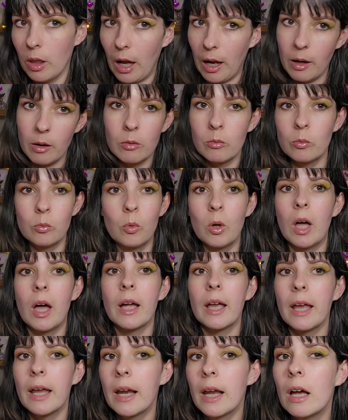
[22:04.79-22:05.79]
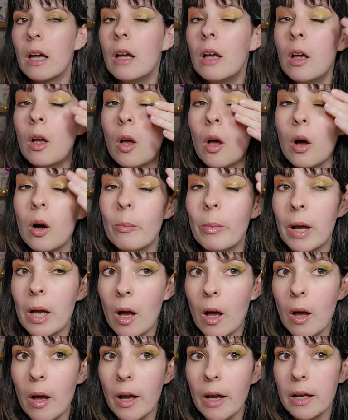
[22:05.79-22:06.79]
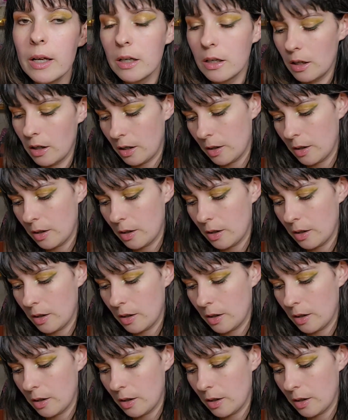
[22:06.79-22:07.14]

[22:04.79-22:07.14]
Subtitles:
like working it on my eye.